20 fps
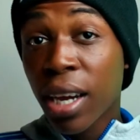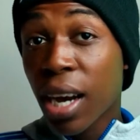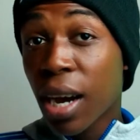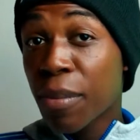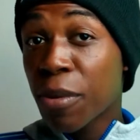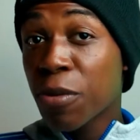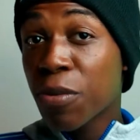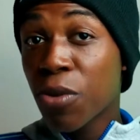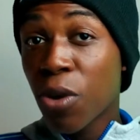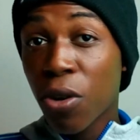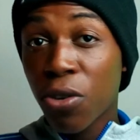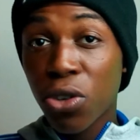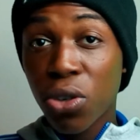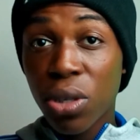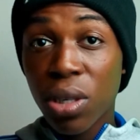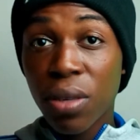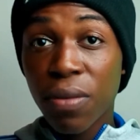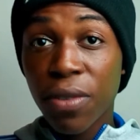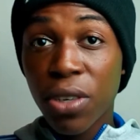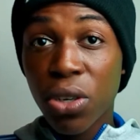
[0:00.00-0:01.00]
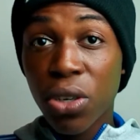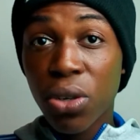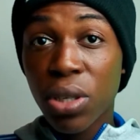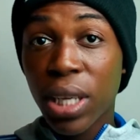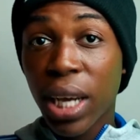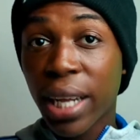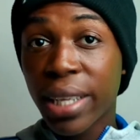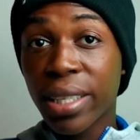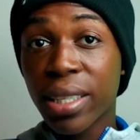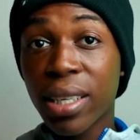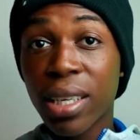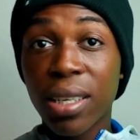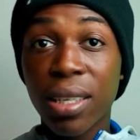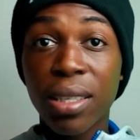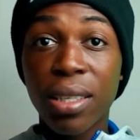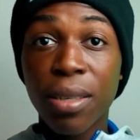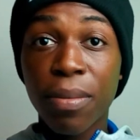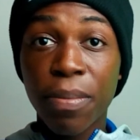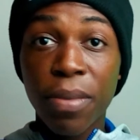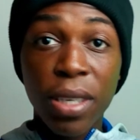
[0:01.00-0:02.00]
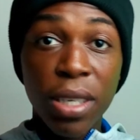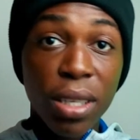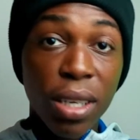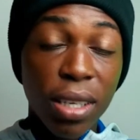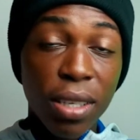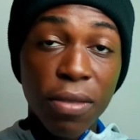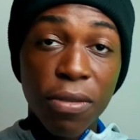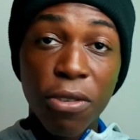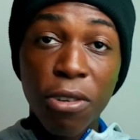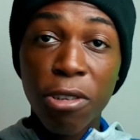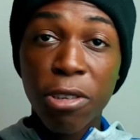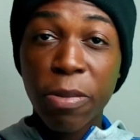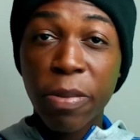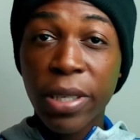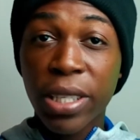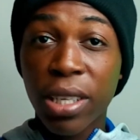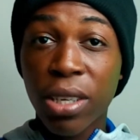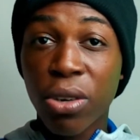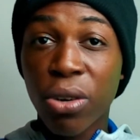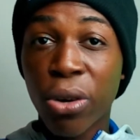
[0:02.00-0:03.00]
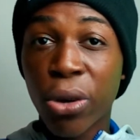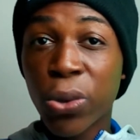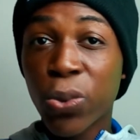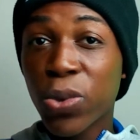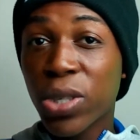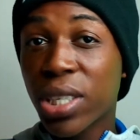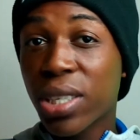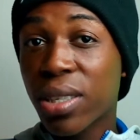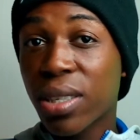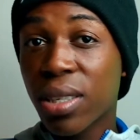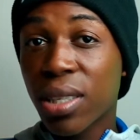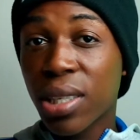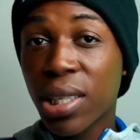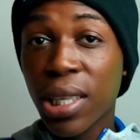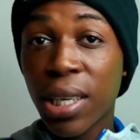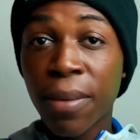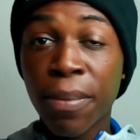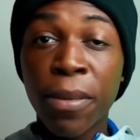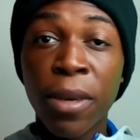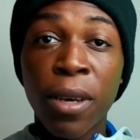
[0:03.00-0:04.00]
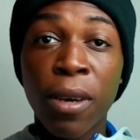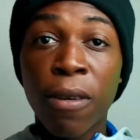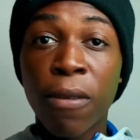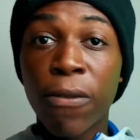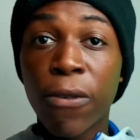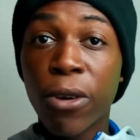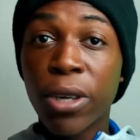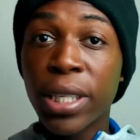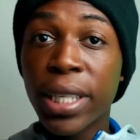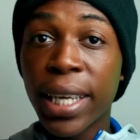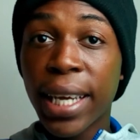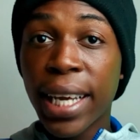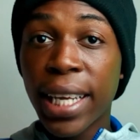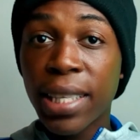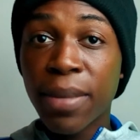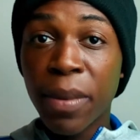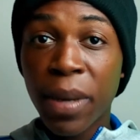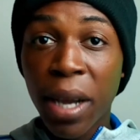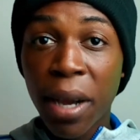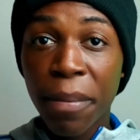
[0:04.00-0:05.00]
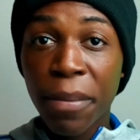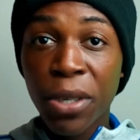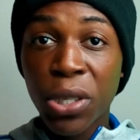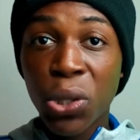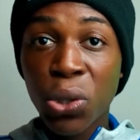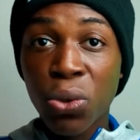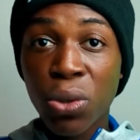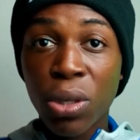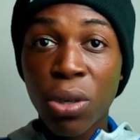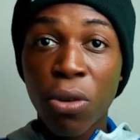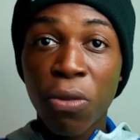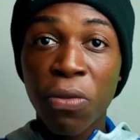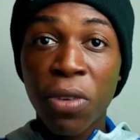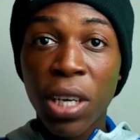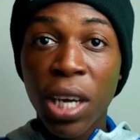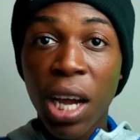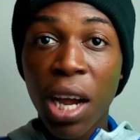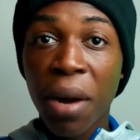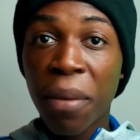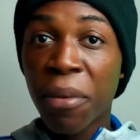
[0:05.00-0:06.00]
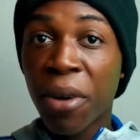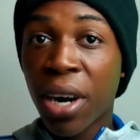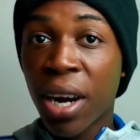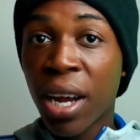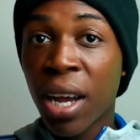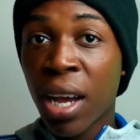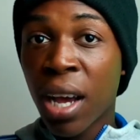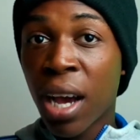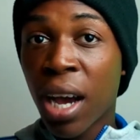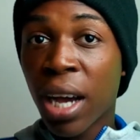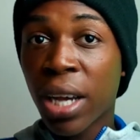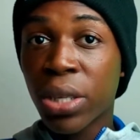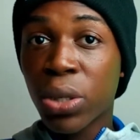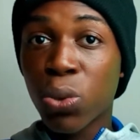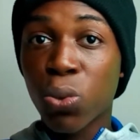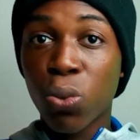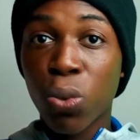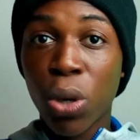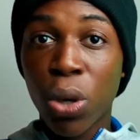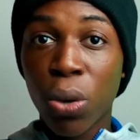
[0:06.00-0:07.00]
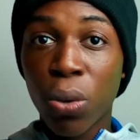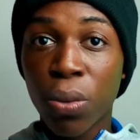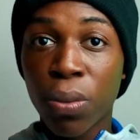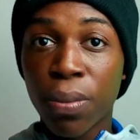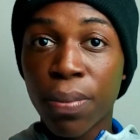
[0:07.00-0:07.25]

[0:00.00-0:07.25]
capable of shooting videos at 1080p 30 frames per second, which is the same for the 8MP selfie camera as well.